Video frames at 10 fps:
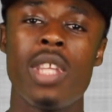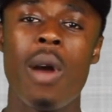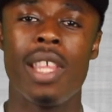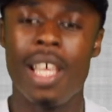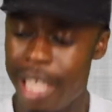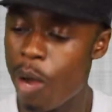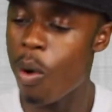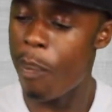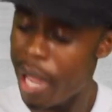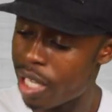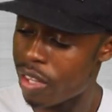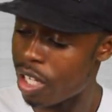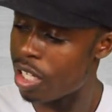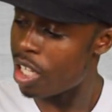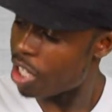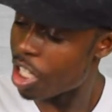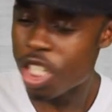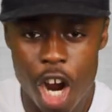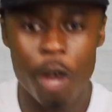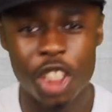They were bigger than
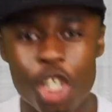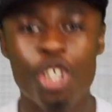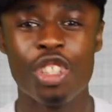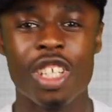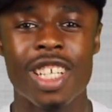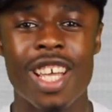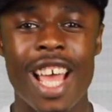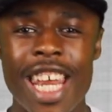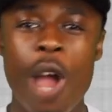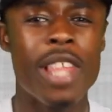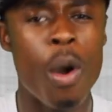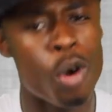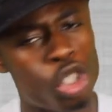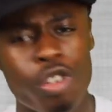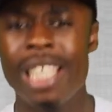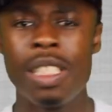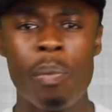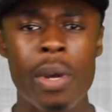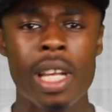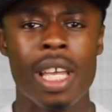young children. And they were crazy
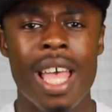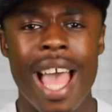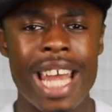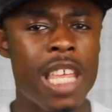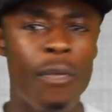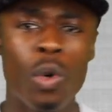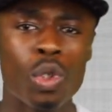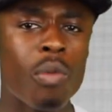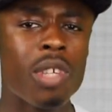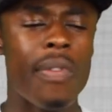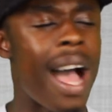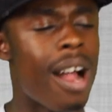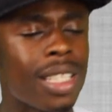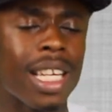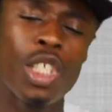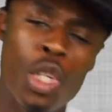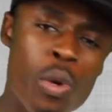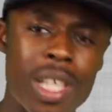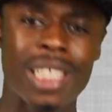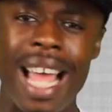big. And he thought to himself, how do they
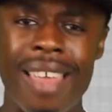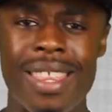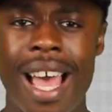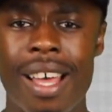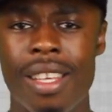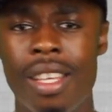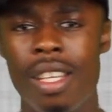do this like that?